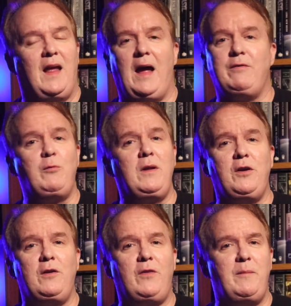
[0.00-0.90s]
haven't
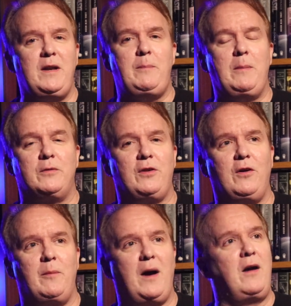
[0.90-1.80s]
really heard very many people
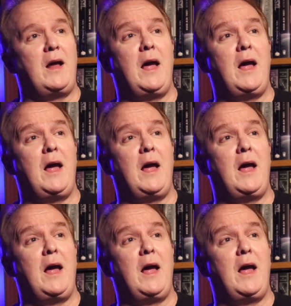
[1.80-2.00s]
talk about.